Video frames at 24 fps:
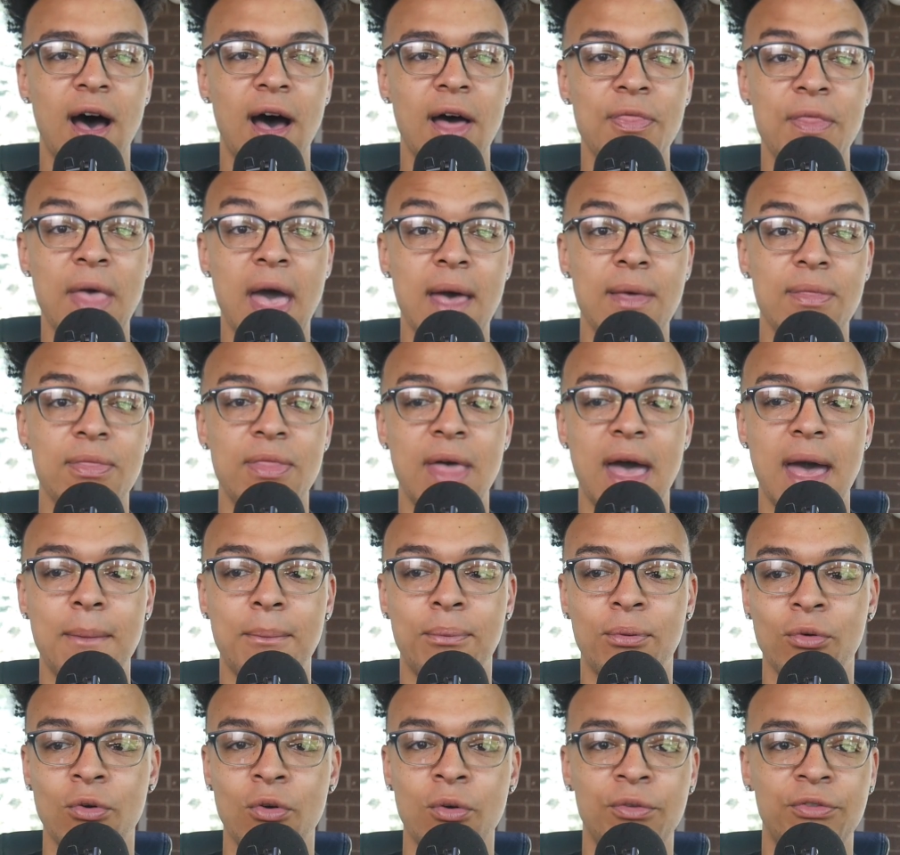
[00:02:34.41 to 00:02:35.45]
that
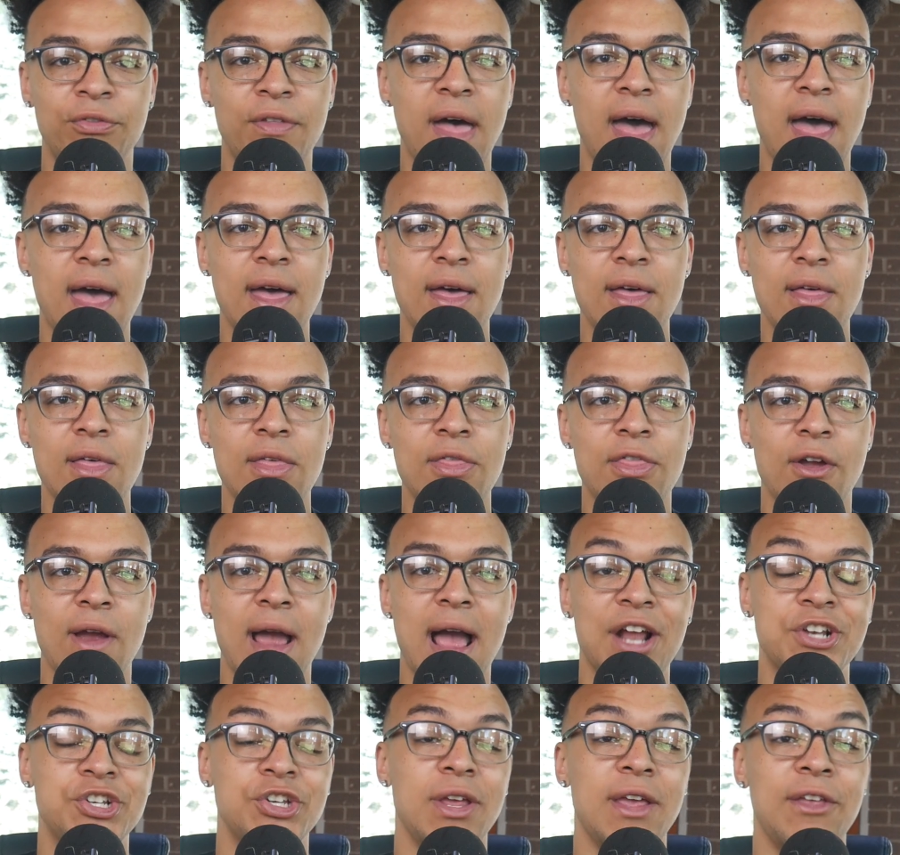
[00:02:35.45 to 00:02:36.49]
proves that there
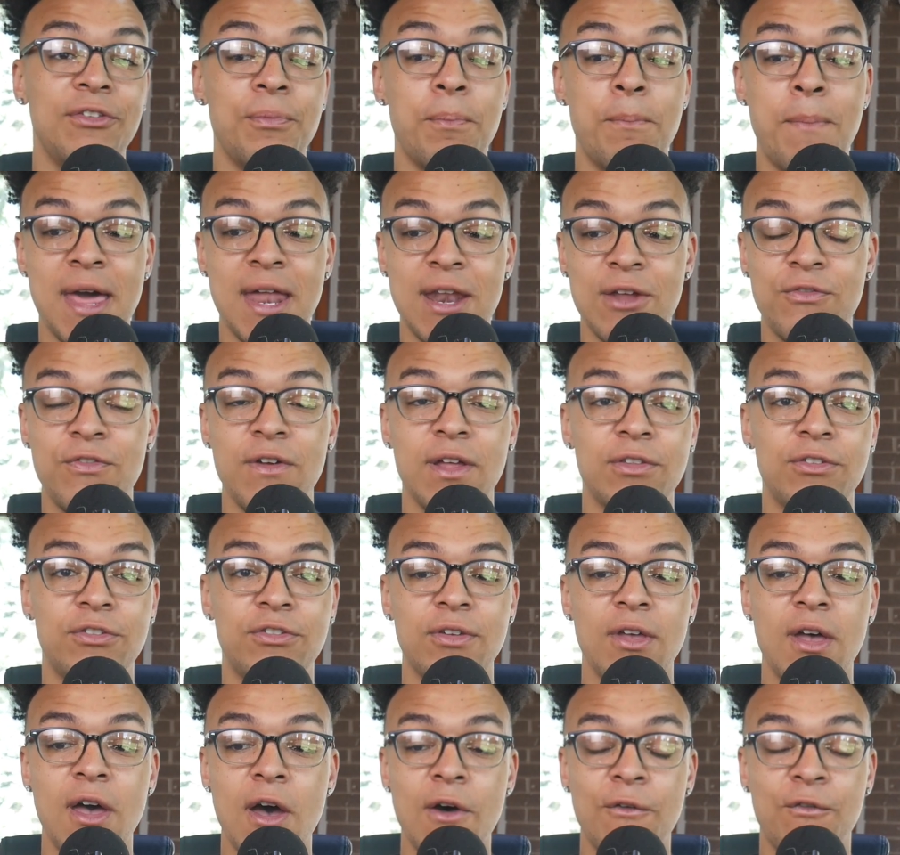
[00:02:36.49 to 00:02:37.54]
actually is
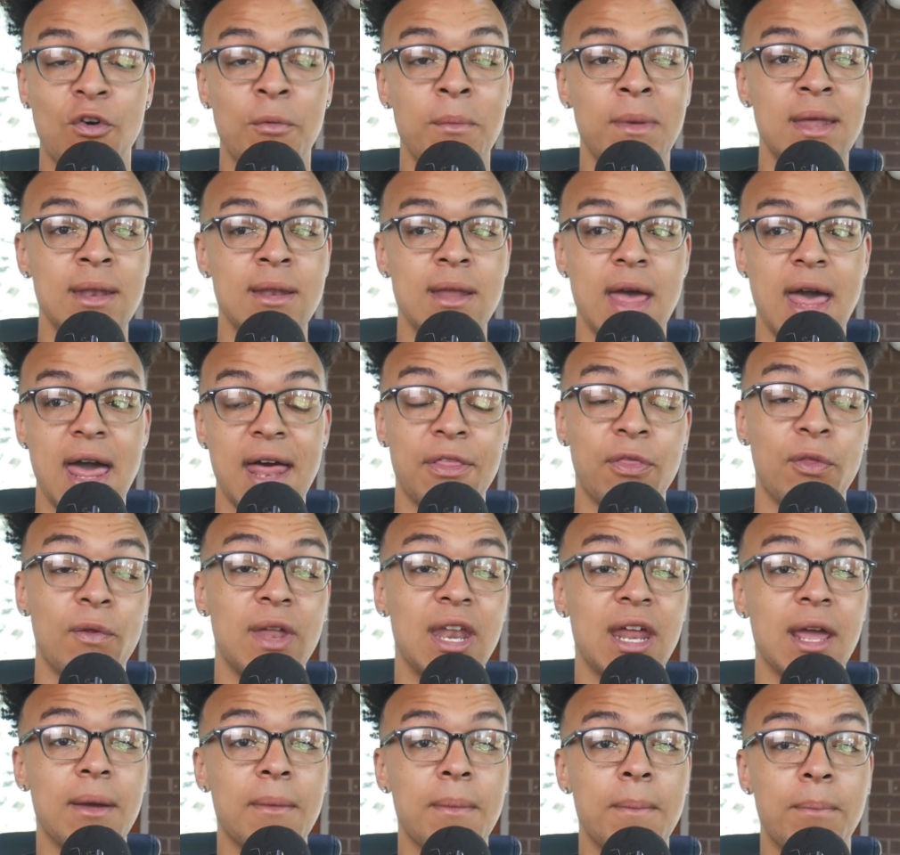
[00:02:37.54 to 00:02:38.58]
benefits from an
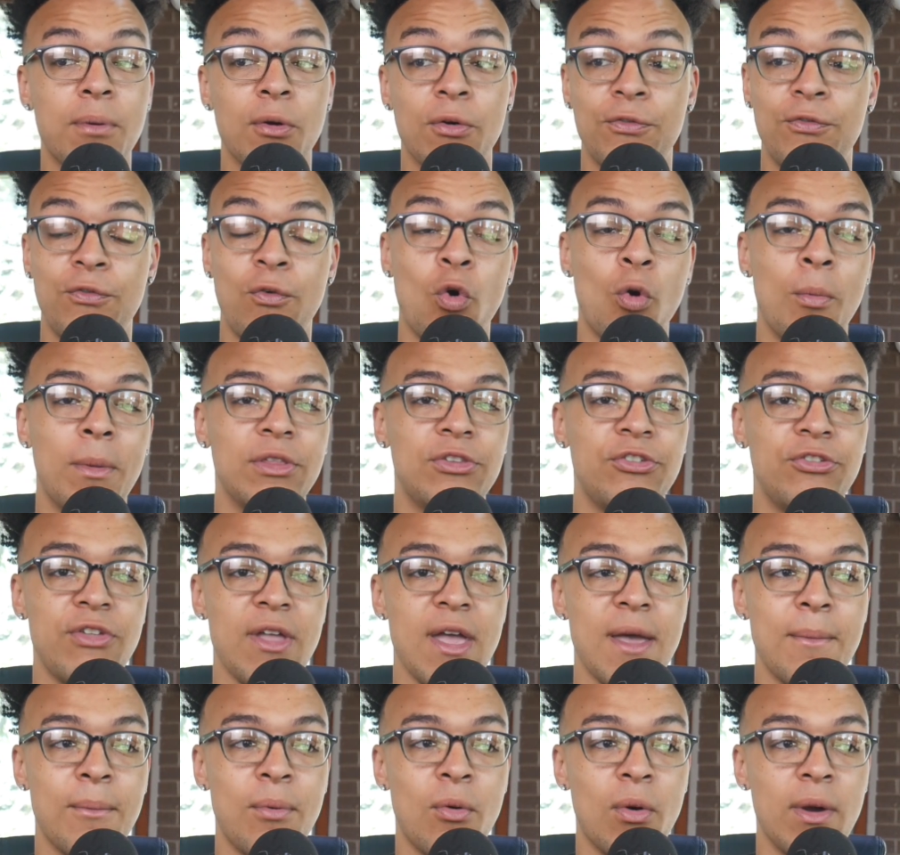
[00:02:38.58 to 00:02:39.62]
athletic performance
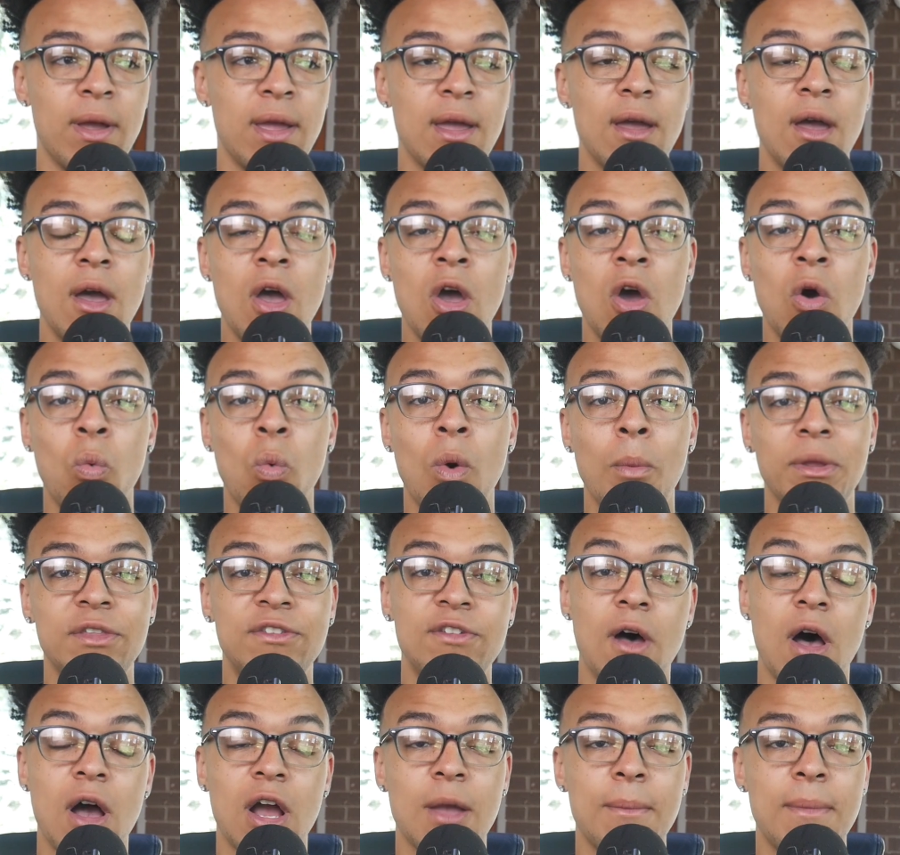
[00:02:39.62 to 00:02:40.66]
standpoint when we
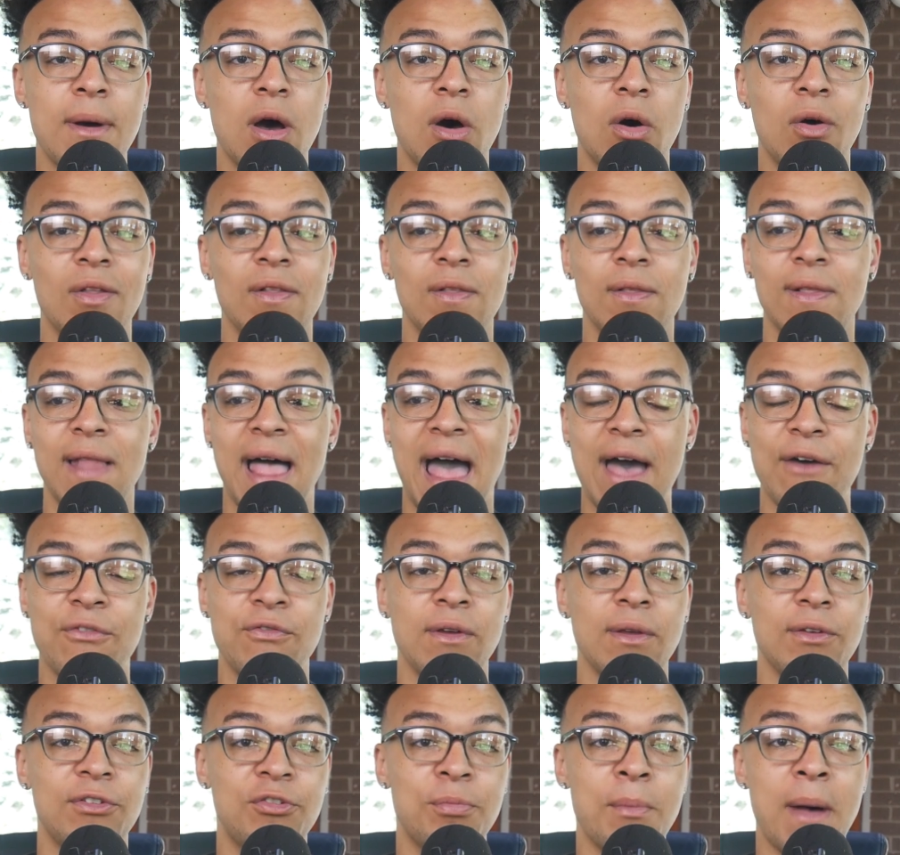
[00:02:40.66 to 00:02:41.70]
talk about
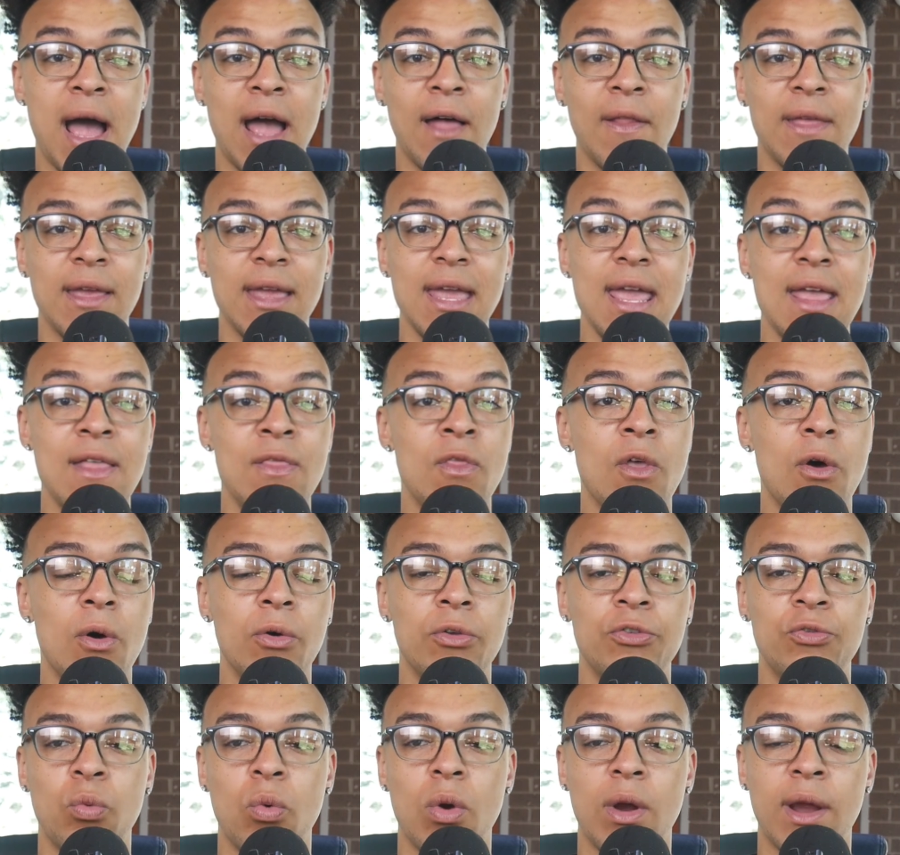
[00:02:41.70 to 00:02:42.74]
laughing, smiling in
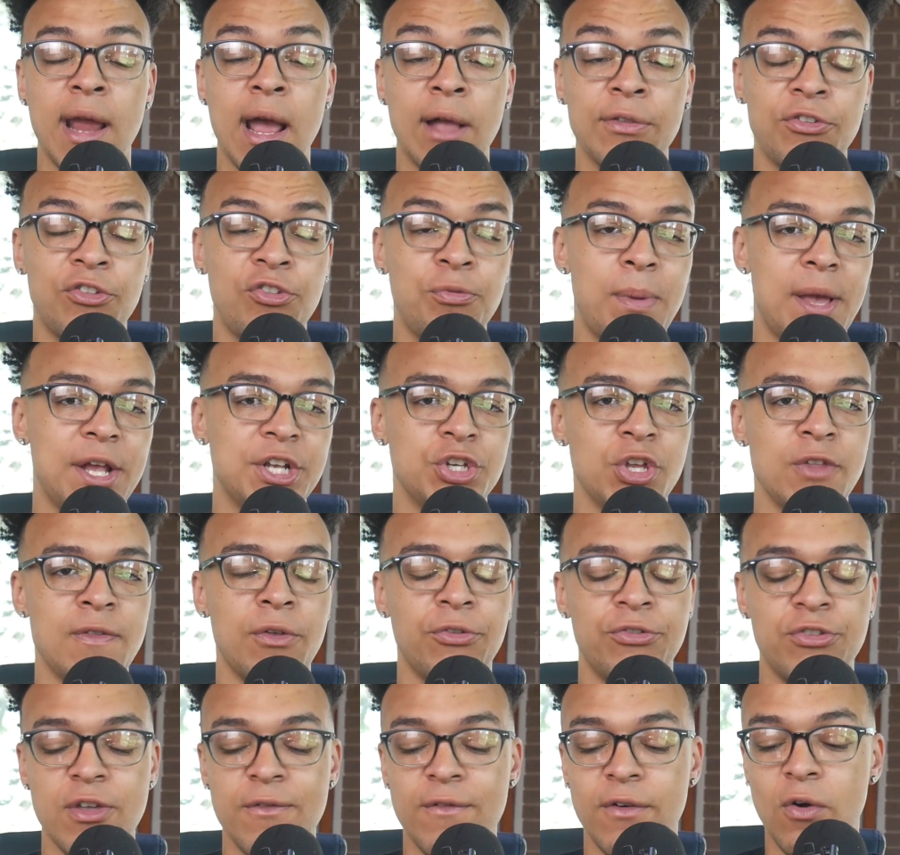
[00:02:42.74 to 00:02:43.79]
those workouts, especially in those
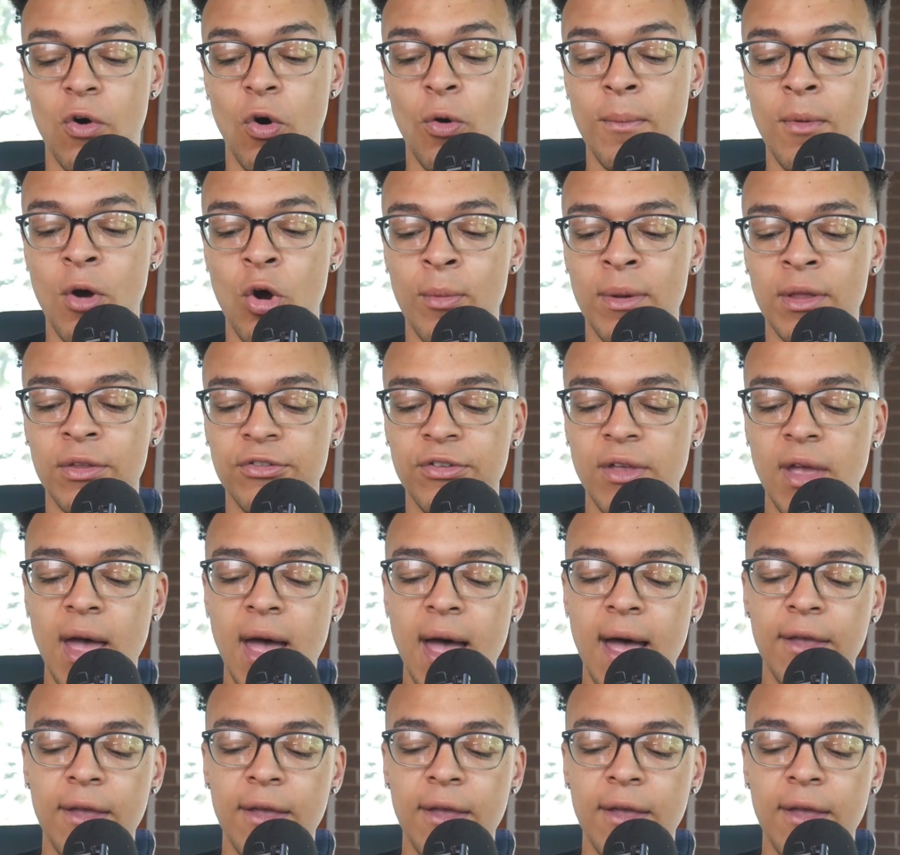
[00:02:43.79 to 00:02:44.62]
difficult moments.